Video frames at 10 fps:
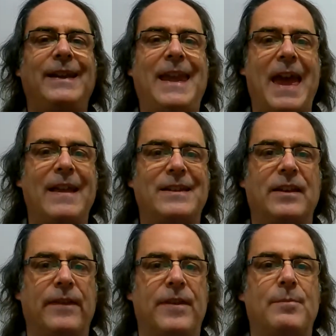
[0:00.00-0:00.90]
get
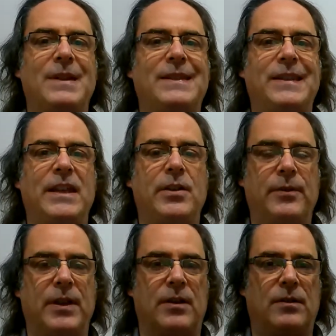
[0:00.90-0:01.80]
the
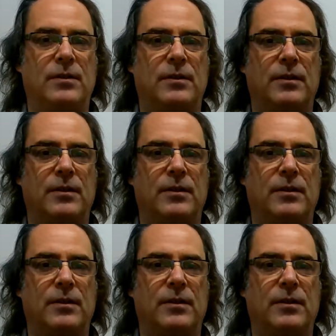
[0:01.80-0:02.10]
material